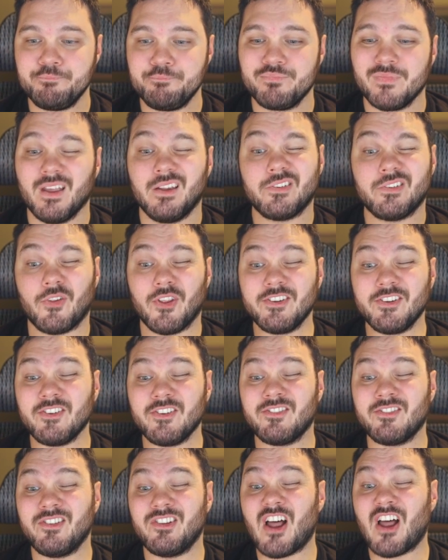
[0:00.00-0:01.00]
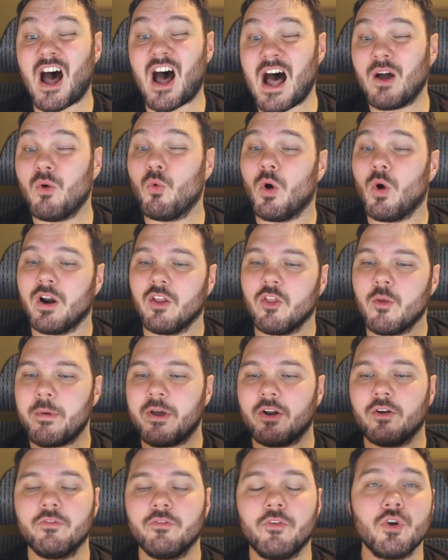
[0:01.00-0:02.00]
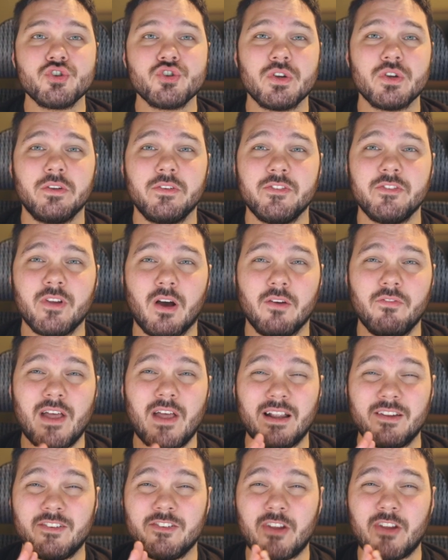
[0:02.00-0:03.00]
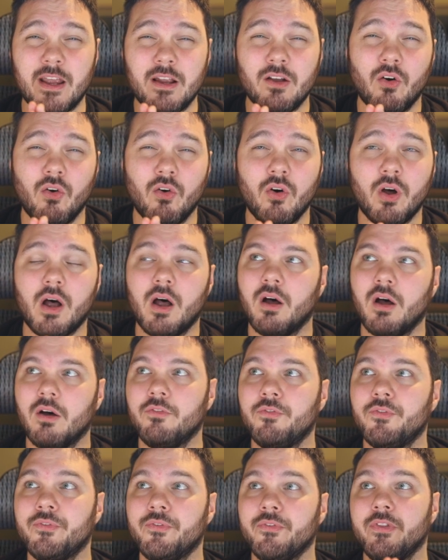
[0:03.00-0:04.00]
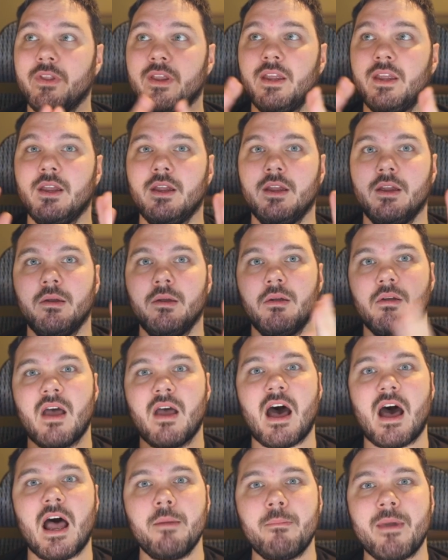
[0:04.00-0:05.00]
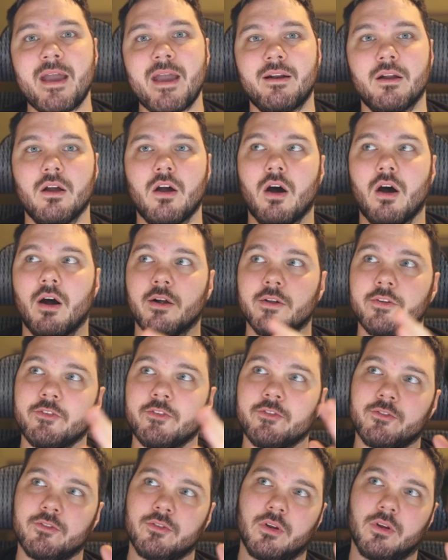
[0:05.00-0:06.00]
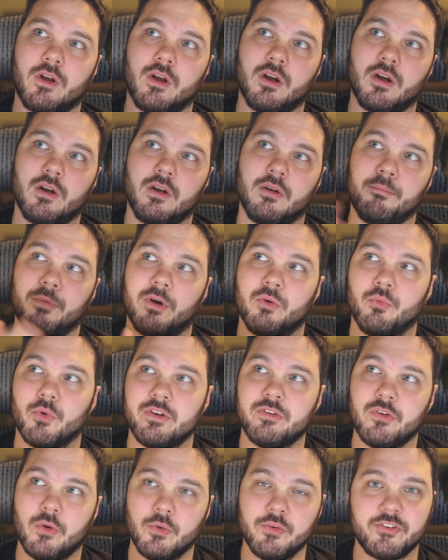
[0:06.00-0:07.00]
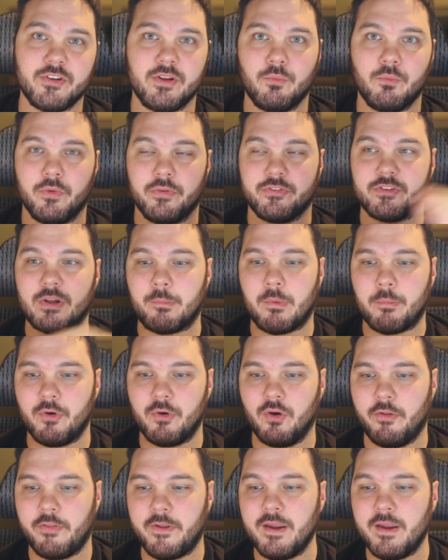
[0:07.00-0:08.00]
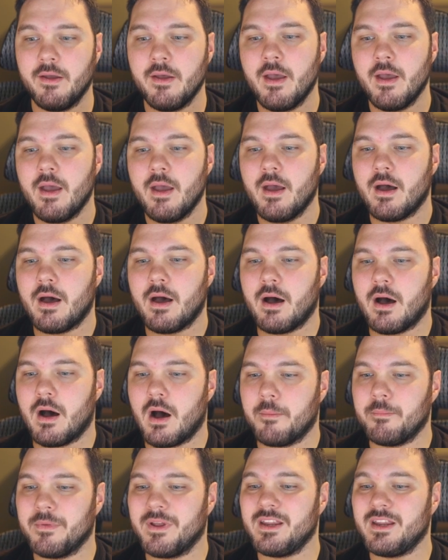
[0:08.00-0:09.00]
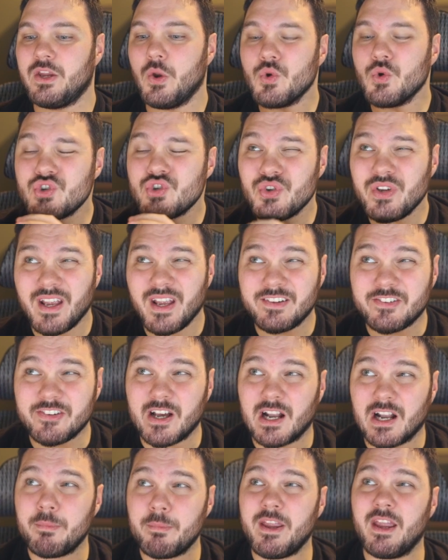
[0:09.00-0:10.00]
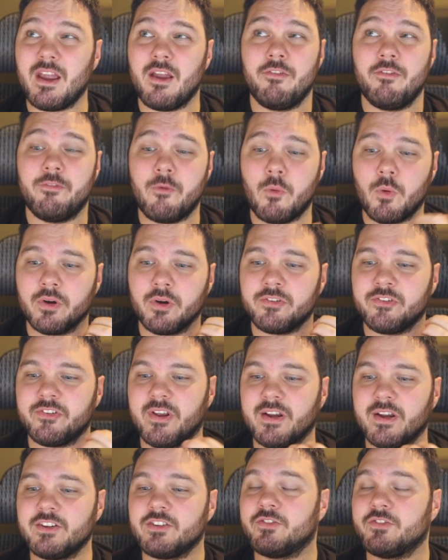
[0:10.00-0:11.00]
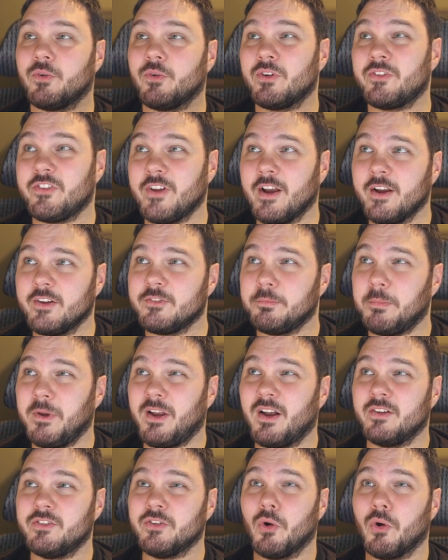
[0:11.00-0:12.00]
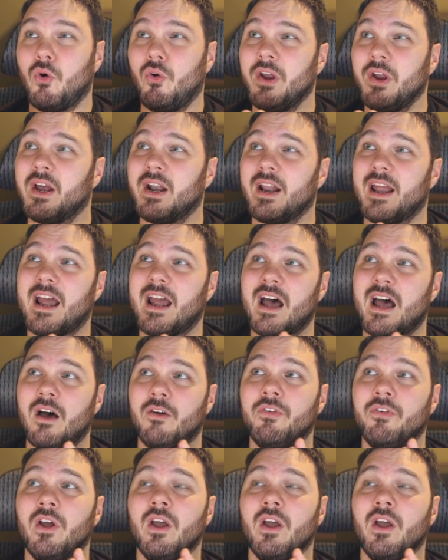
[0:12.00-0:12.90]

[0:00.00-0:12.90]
So this is not one of the better versions of that cycle of the high mana cost, but reduce it with some ability. Usually it's going to be a 4/6 for 6 because you're only going to have